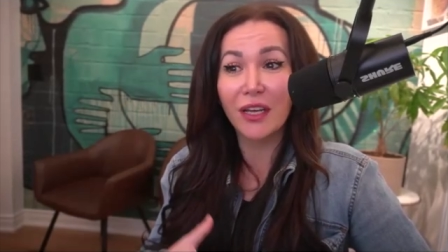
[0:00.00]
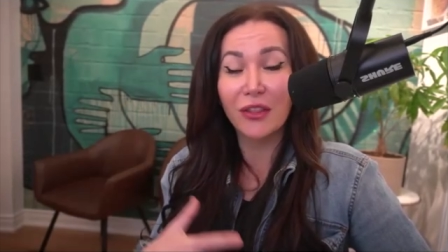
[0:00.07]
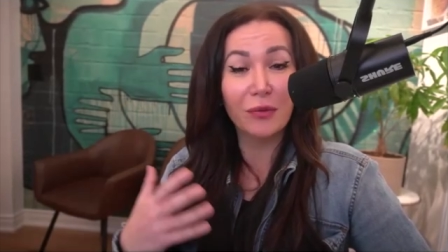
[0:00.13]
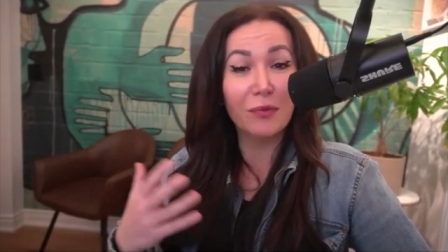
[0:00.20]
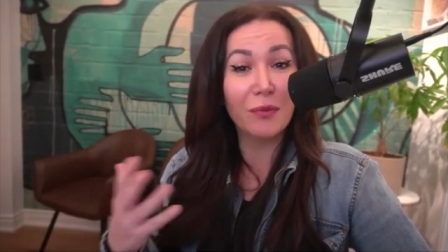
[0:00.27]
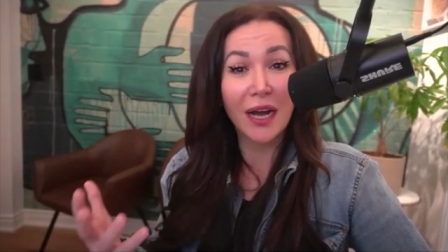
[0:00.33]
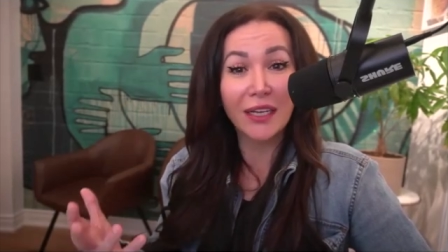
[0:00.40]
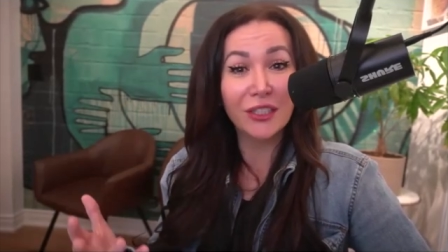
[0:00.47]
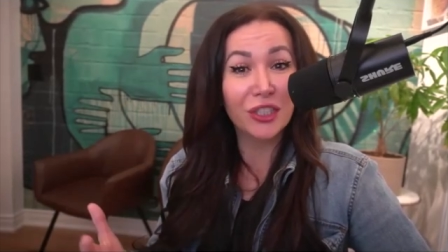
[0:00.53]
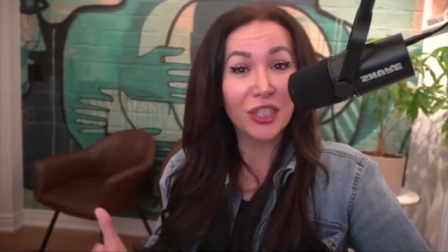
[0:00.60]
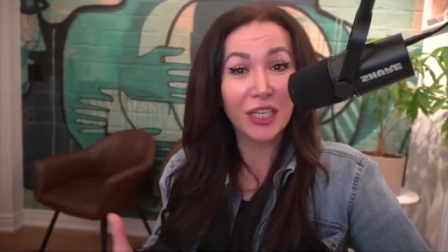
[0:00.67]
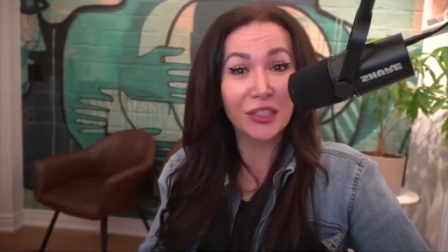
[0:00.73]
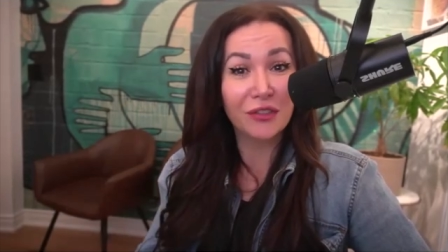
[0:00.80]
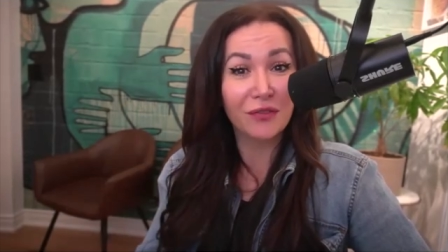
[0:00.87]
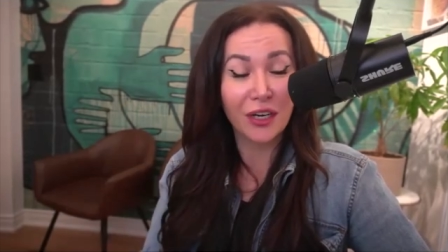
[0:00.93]
their minds
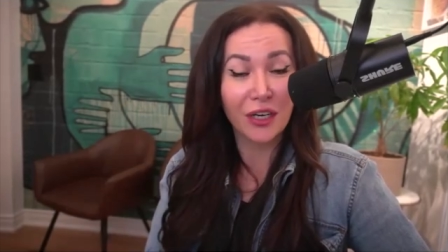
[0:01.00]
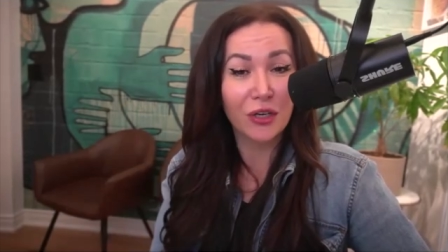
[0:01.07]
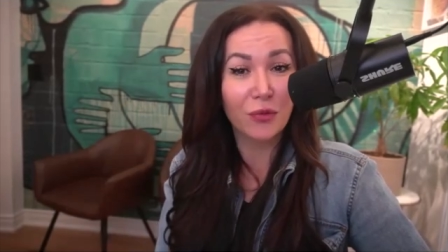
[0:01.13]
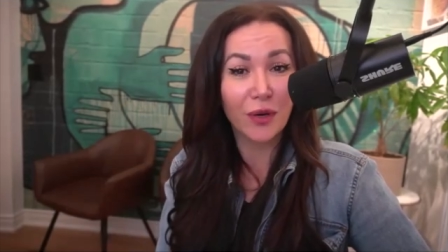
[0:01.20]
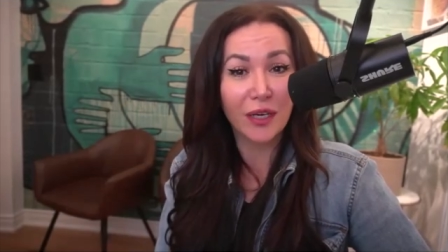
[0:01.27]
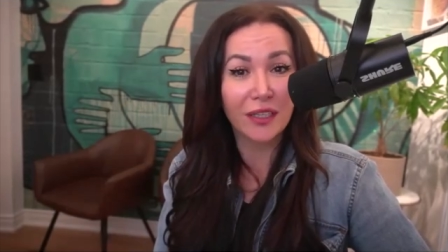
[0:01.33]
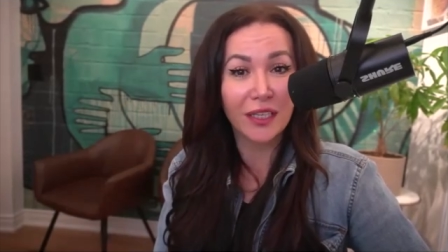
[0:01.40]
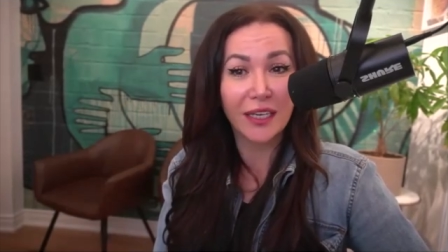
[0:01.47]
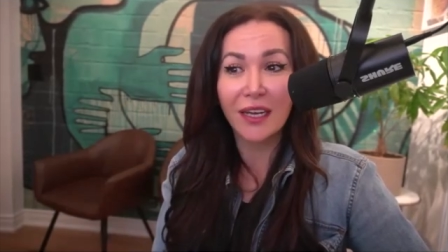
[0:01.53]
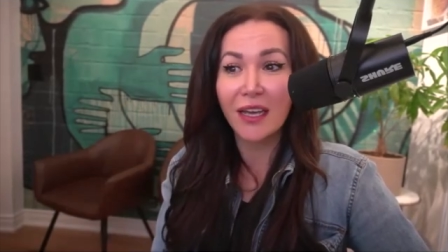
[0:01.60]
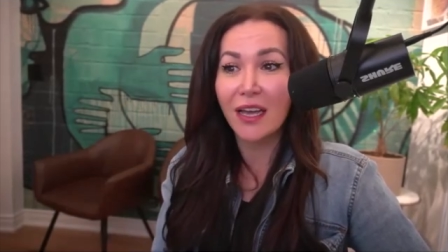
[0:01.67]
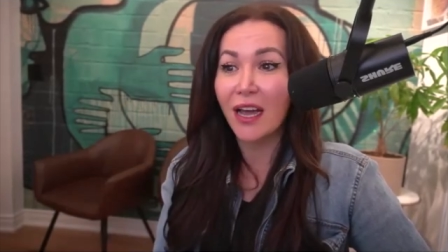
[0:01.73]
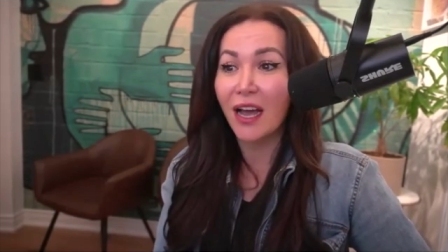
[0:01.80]
change very quickly.